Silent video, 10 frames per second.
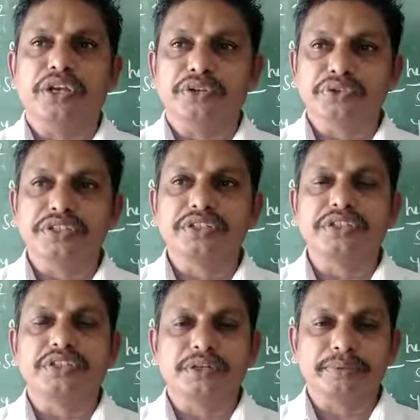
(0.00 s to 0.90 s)
usage
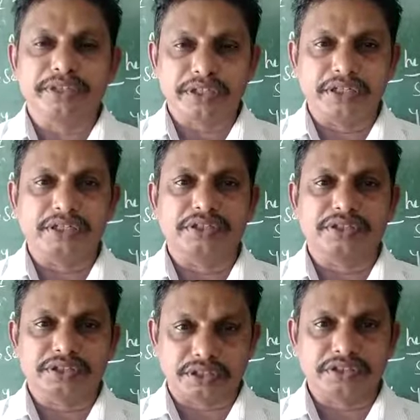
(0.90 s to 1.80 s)
and grammatical
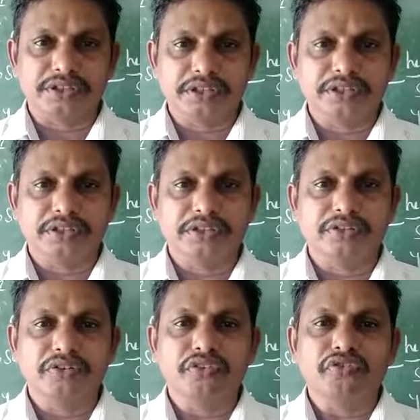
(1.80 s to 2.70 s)
structure,
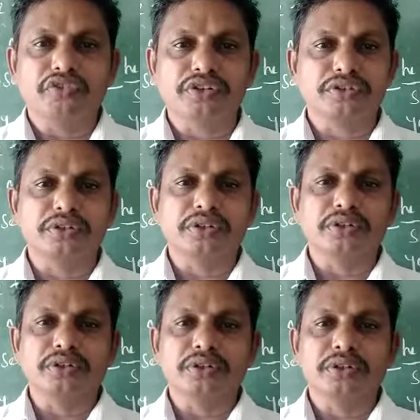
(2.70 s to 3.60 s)
we
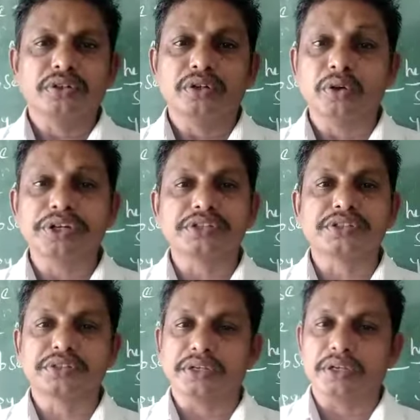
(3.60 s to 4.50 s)
should know
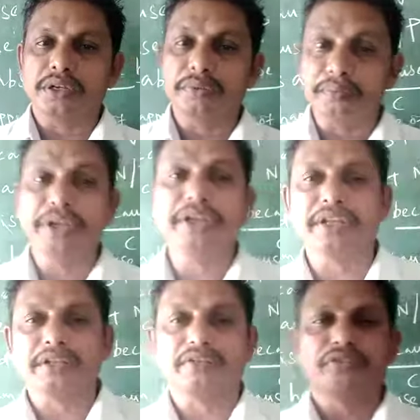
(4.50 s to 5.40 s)
its
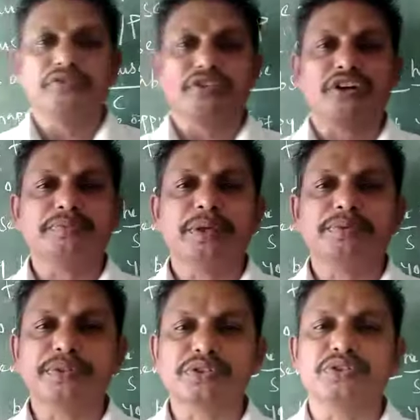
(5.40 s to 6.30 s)
meaning. For what
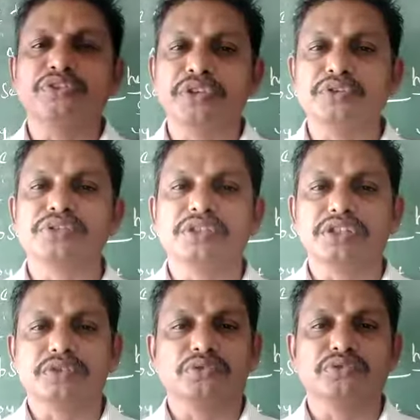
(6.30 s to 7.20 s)
purpose do we use
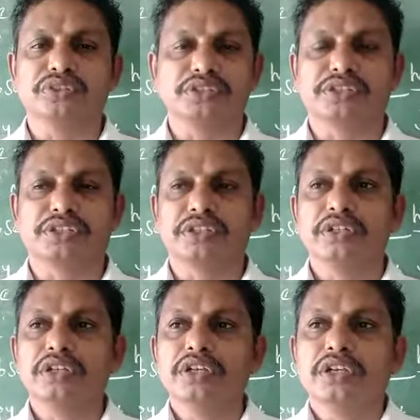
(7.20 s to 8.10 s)
these two
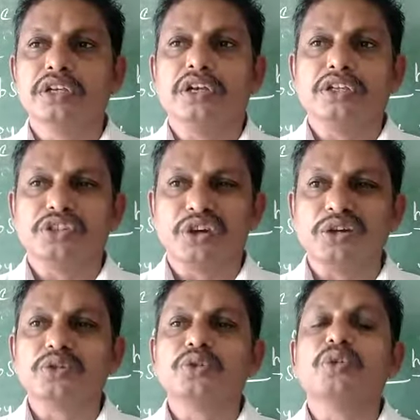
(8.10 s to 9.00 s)
words? In
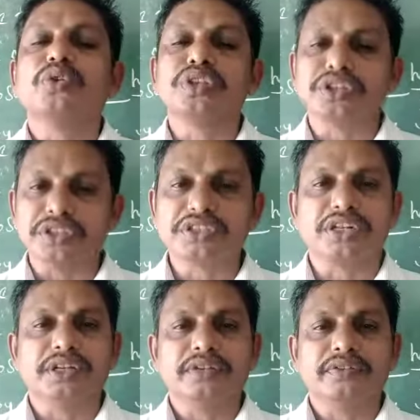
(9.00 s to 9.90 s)
order to know the reason,